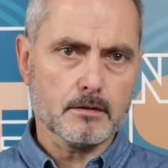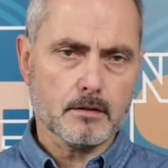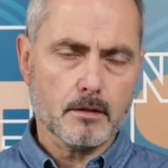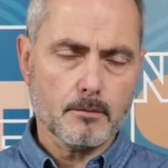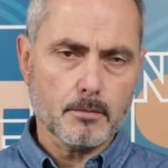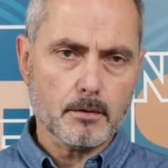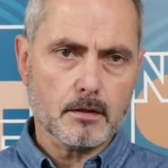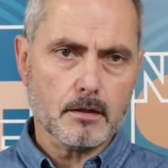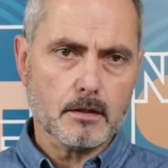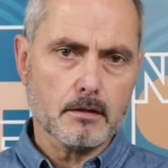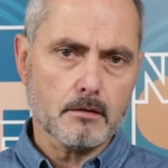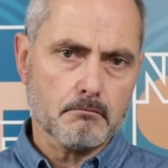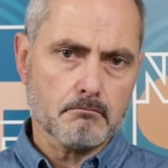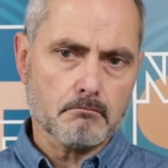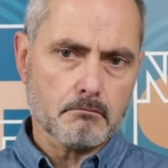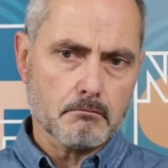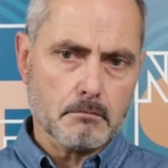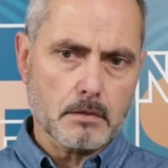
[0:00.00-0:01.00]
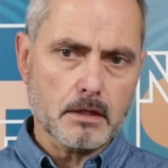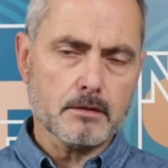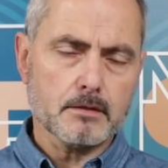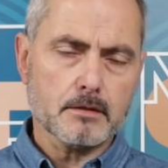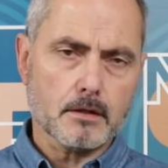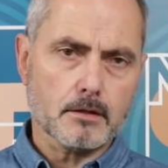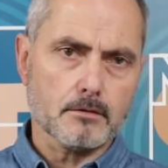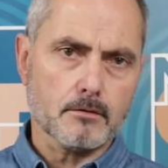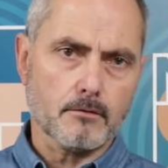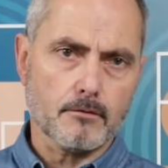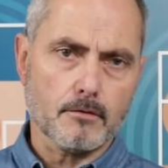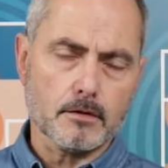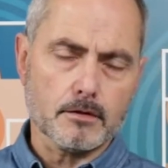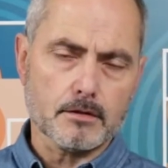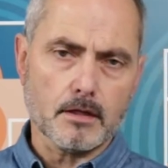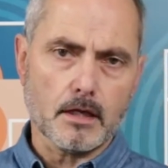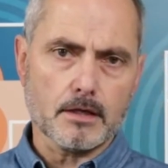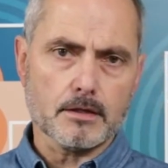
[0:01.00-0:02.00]
Typically, insects of
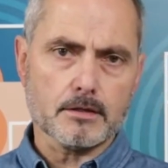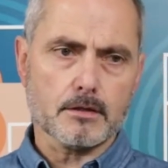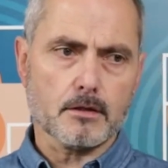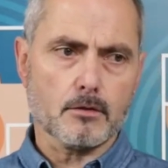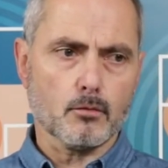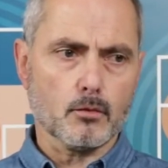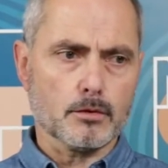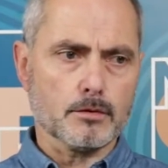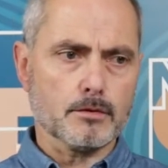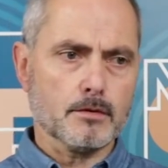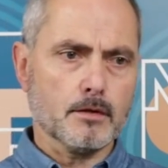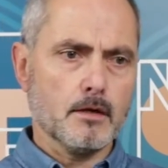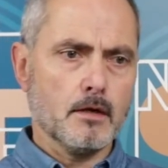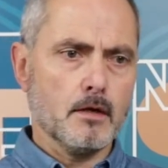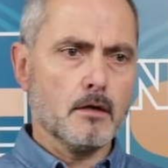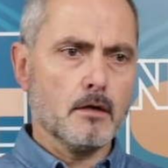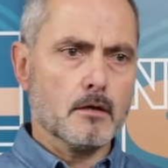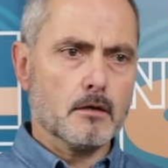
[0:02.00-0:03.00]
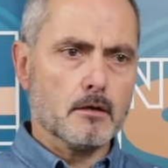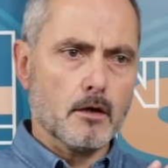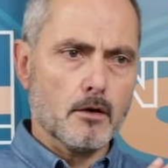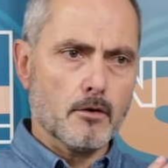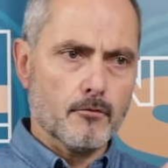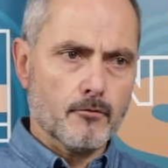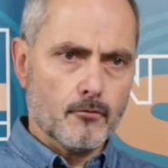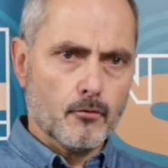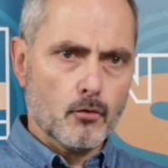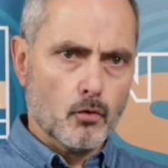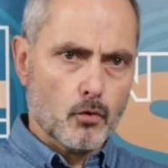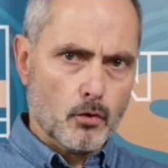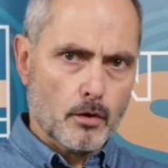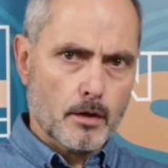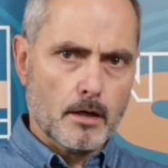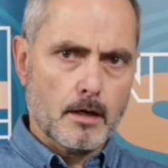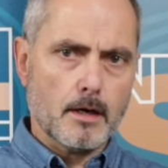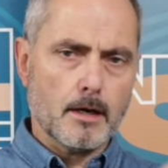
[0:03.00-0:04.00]
this nature would go
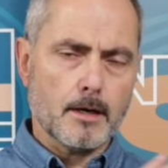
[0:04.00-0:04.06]
for